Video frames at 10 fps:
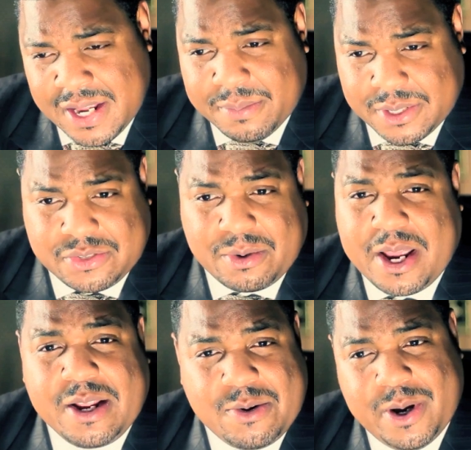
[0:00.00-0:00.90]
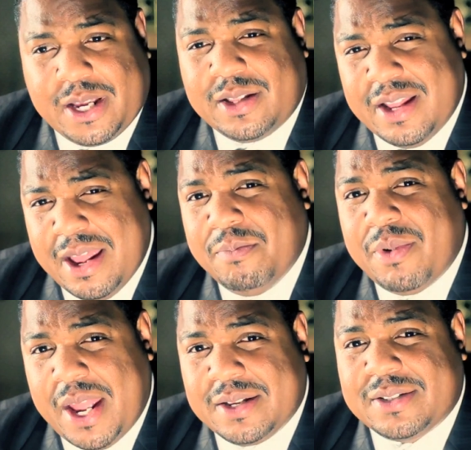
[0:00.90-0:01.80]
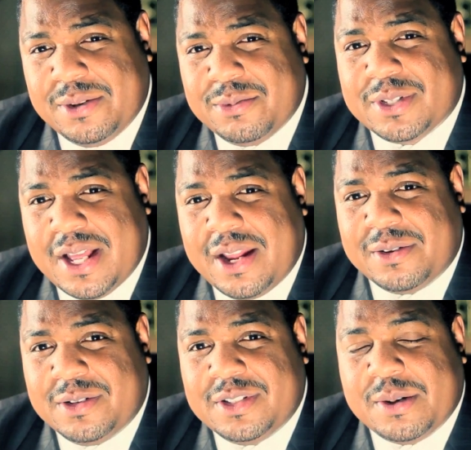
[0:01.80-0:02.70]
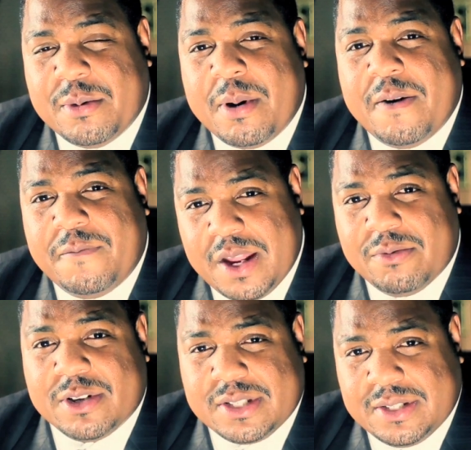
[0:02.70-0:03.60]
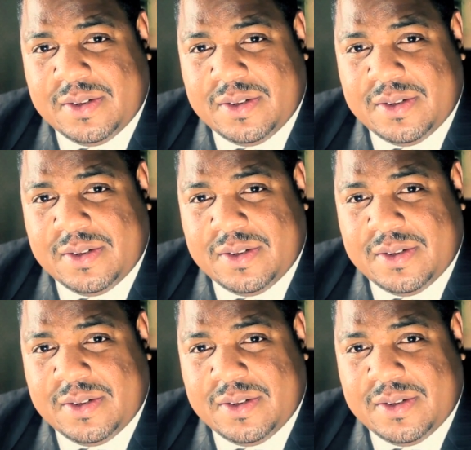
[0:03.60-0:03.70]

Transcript: But Dre, Quick, and Ant Banks, them was like some of my favorites.